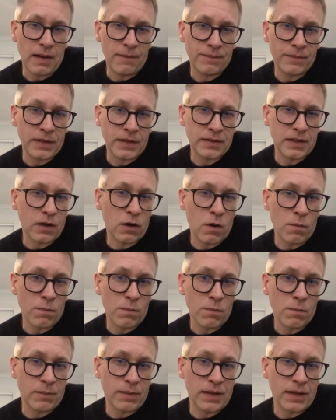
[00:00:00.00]
There's the
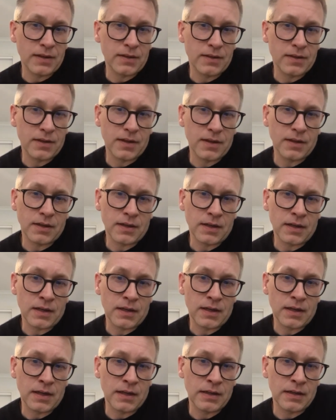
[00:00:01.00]
composability
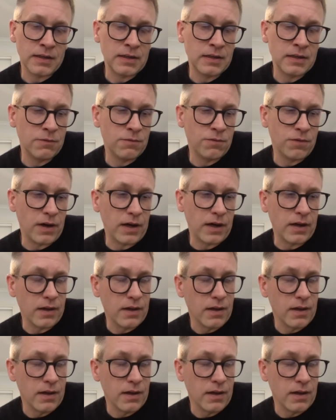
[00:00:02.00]
in DeFi.